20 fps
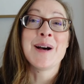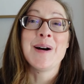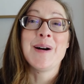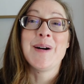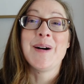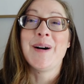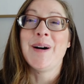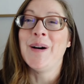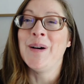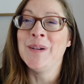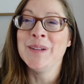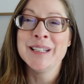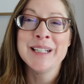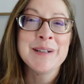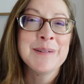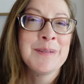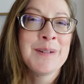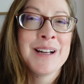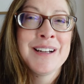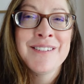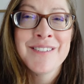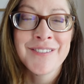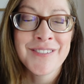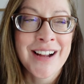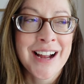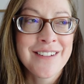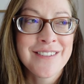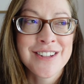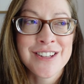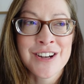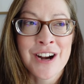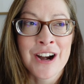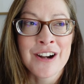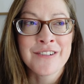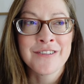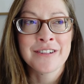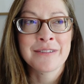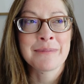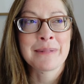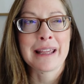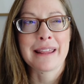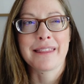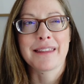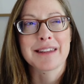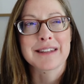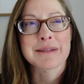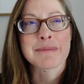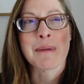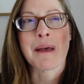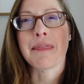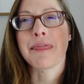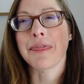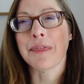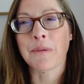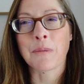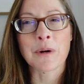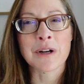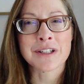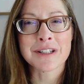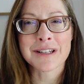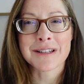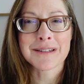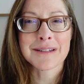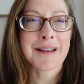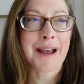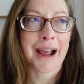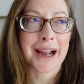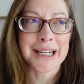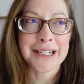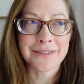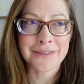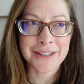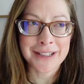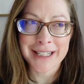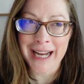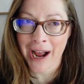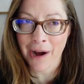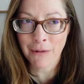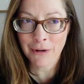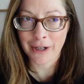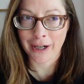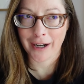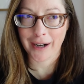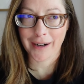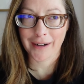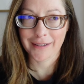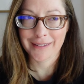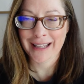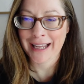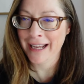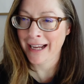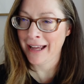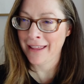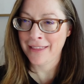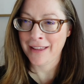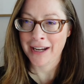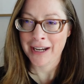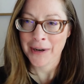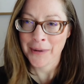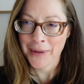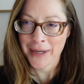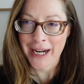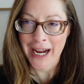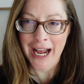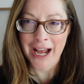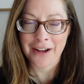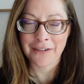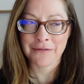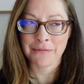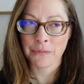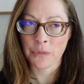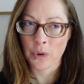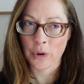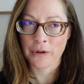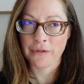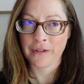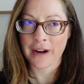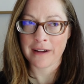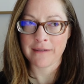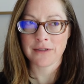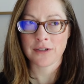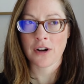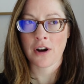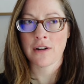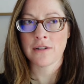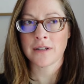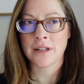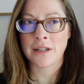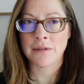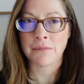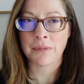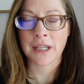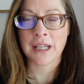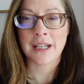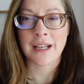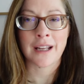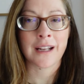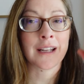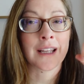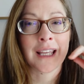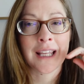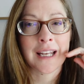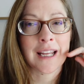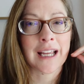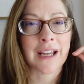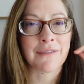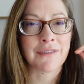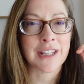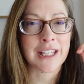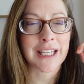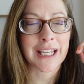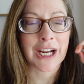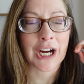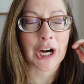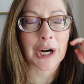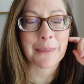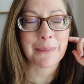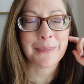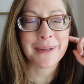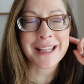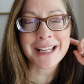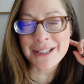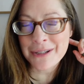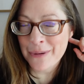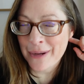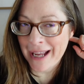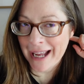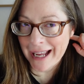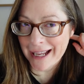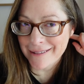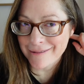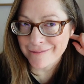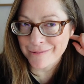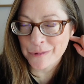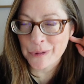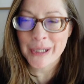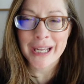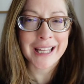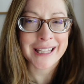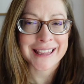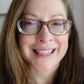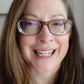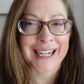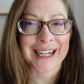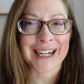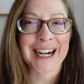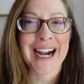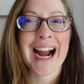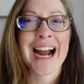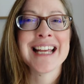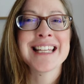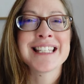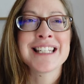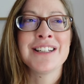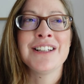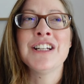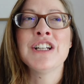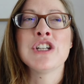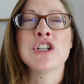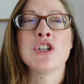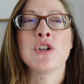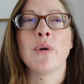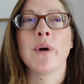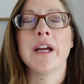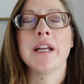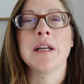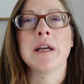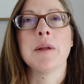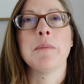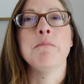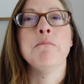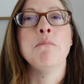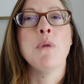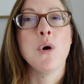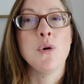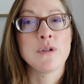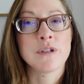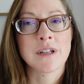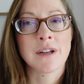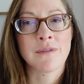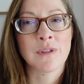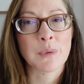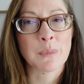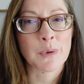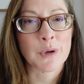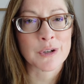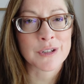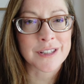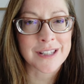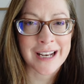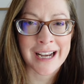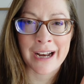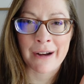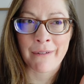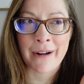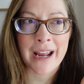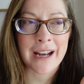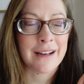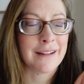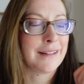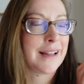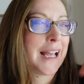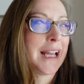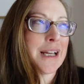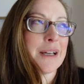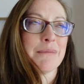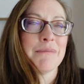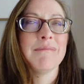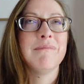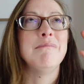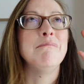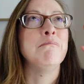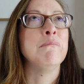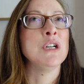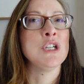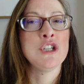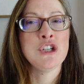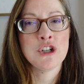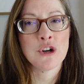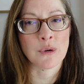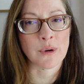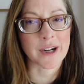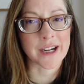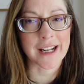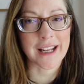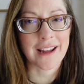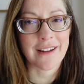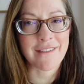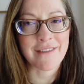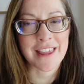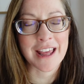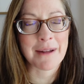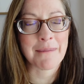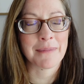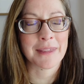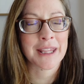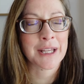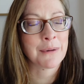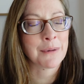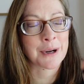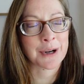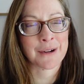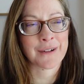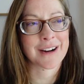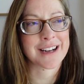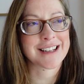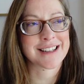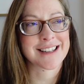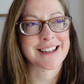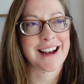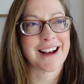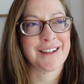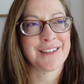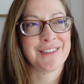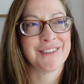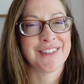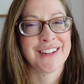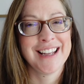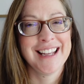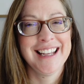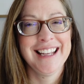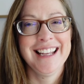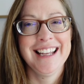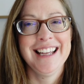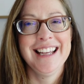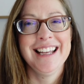So only one five star from me this month, which is kind of a downer. Like I thought I would have more five stars in the beginning of the year, but that's okay, we'll get there. I still enjoyed most of the books that I read, like majority of them. They were great stuff.